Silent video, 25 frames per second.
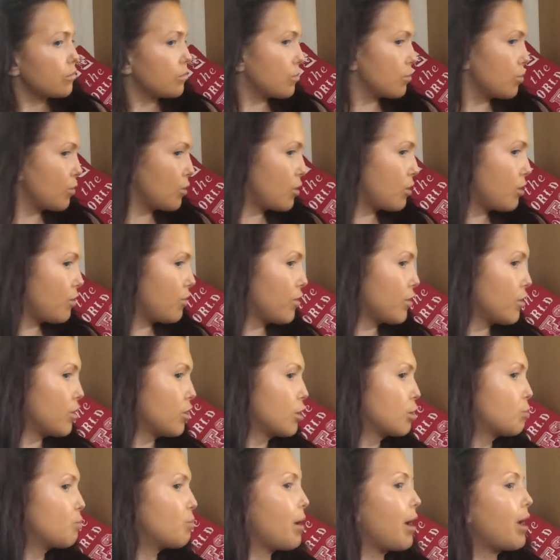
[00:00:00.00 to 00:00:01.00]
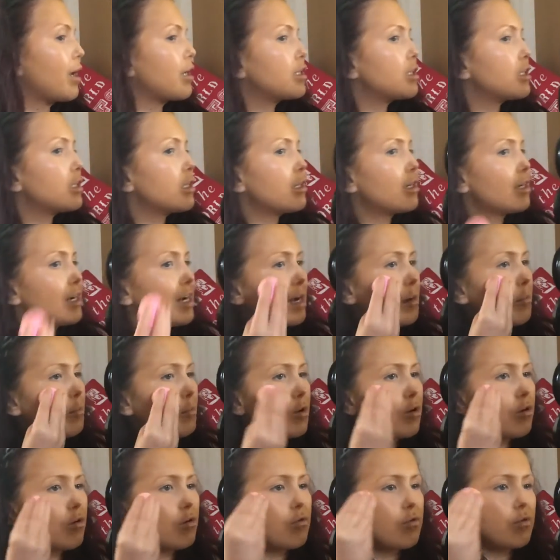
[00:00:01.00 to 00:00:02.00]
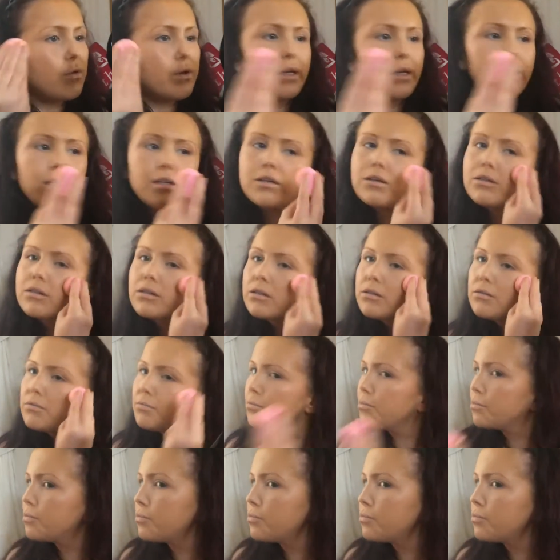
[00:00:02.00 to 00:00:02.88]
I wonder if it can catch in camera, hopefully it doesn't.